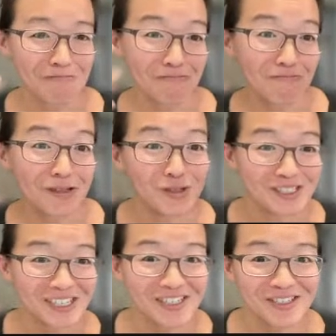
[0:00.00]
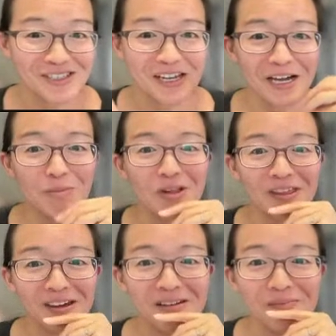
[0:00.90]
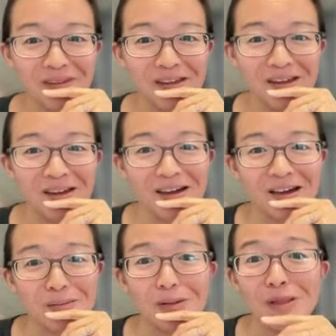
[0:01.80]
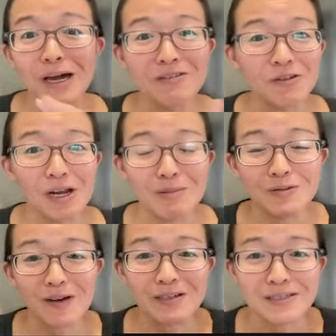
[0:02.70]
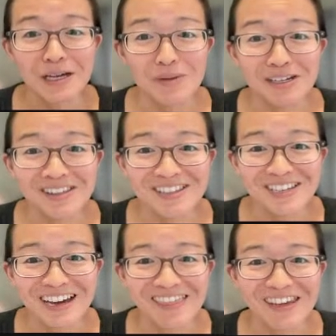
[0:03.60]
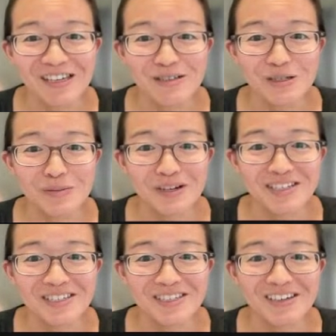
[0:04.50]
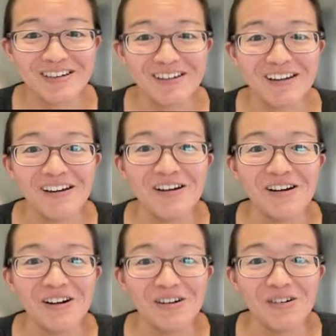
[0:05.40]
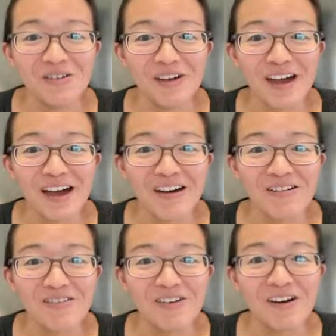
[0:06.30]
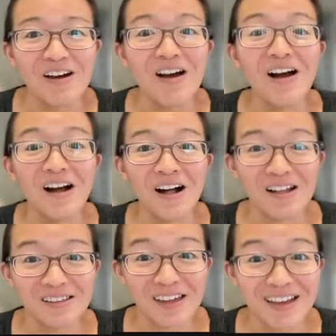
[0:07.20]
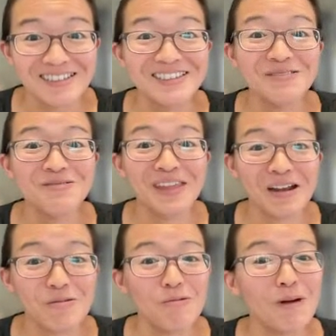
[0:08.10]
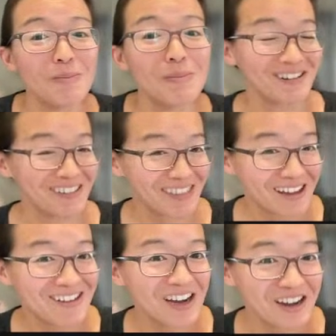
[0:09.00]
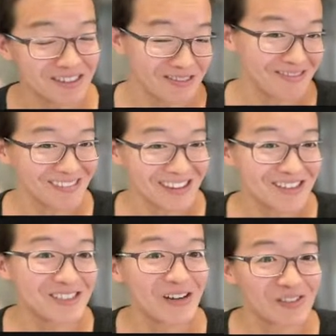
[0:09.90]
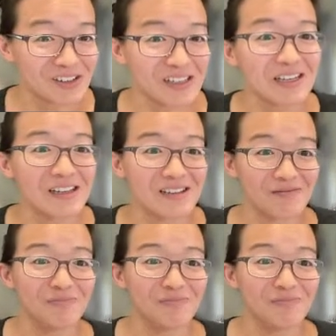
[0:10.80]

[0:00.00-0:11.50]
visualizations that come with it. A lot of great observations coming in the chat. Thank you so much. We have, yes, that weapon, that gun is definitely